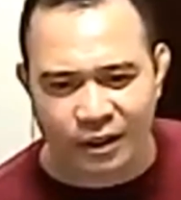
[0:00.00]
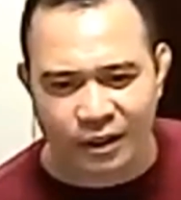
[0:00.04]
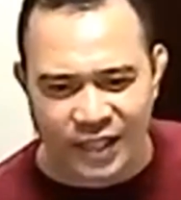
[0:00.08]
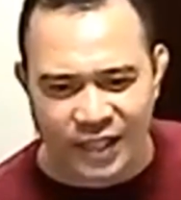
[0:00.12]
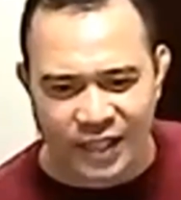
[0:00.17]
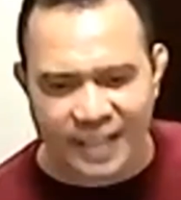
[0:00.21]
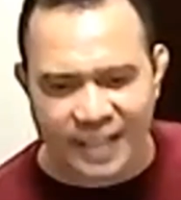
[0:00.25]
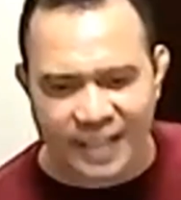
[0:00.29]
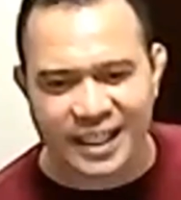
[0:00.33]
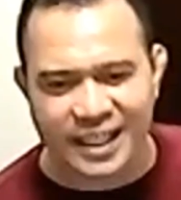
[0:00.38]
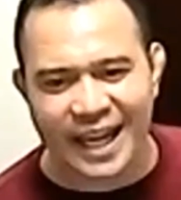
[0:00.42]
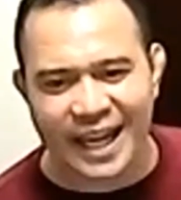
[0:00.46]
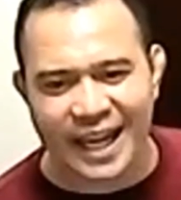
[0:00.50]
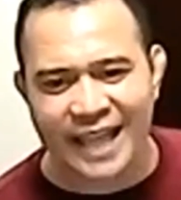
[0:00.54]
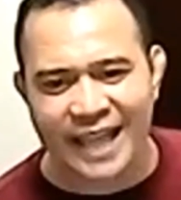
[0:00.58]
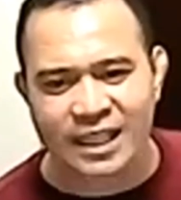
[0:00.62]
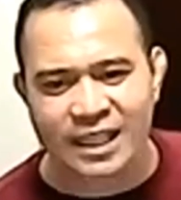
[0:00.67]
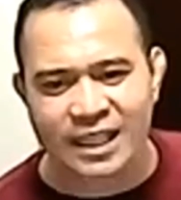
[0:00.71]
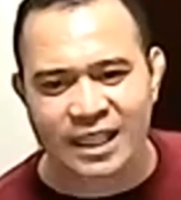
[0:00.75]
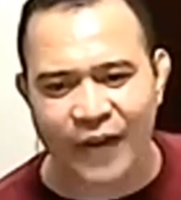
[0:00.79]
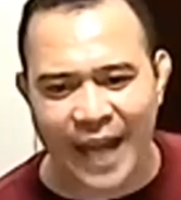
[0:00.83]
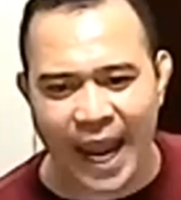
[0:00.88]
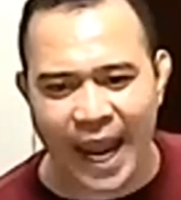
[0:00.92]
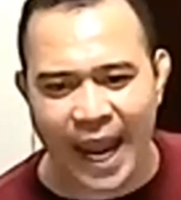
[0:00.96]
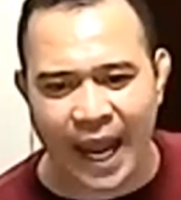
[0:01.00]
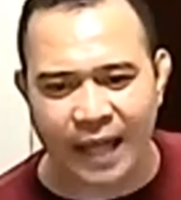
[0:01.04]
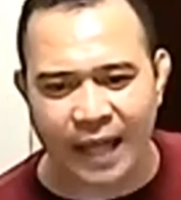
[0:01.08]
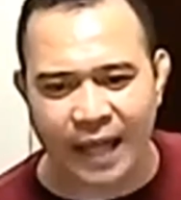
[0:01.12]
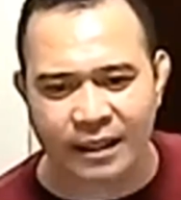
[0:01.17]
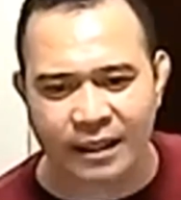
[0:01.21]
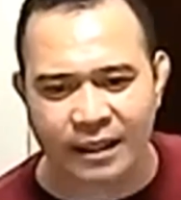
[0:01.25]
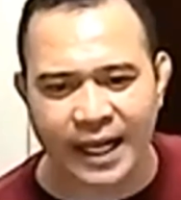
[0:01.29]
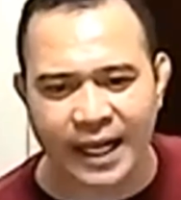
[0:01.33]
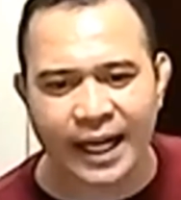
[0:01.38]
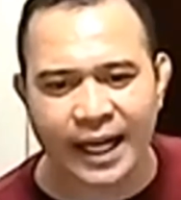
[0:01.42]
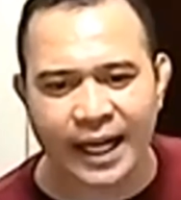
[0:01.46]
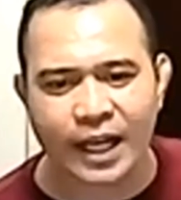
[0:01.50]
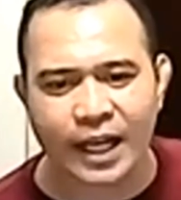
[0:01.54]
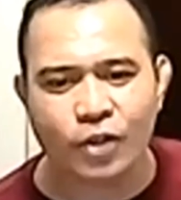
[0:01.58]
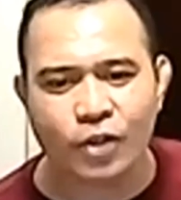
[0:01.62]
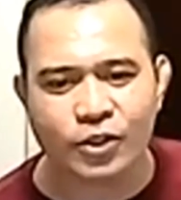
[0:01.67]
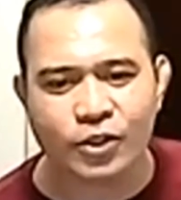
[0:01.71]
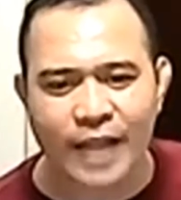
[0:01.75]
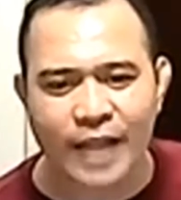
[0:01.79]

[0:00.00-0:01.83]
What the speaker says: he has a free hand, he's gonna use the other